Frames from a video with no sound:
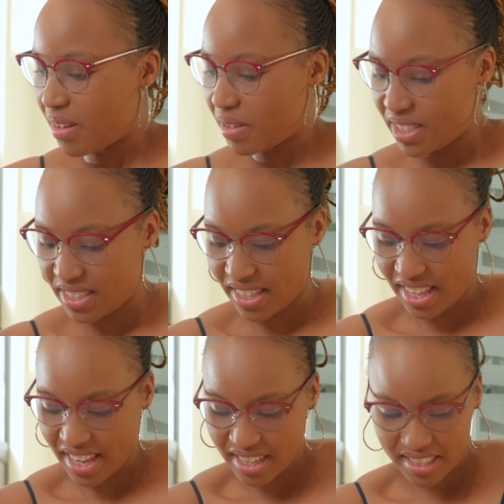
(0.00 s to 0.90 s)
Set
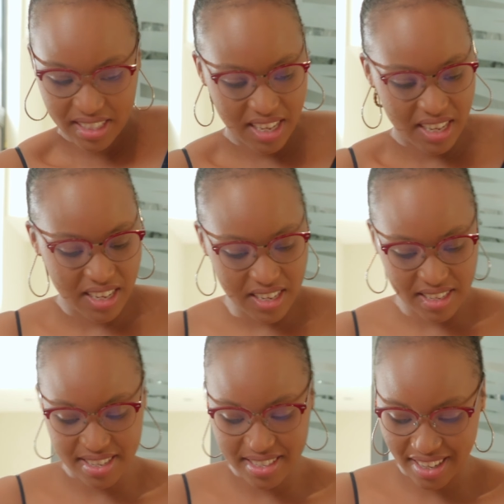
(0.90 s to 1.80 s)
that aside
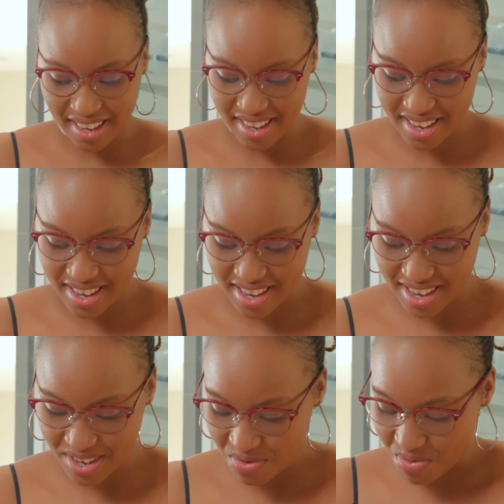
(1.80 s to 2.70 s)

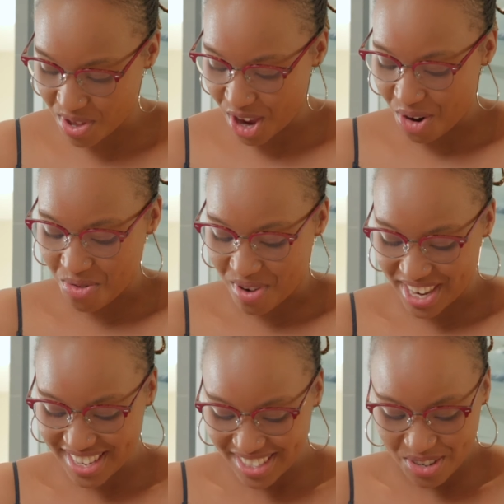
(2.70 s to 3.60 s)
and we are
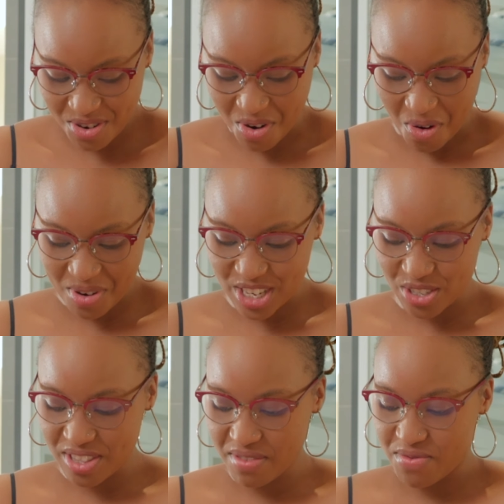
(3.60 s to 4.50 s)
ready to go
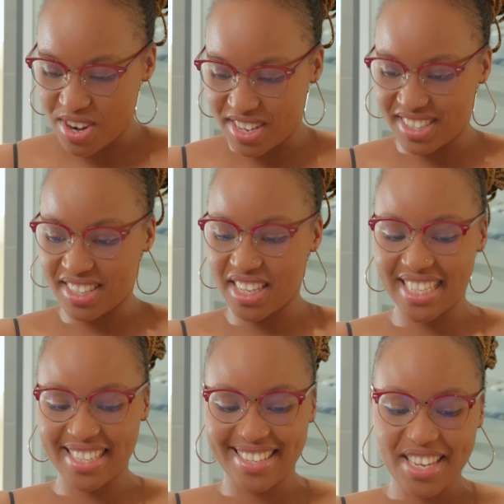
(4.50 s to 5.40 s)
into the freezer.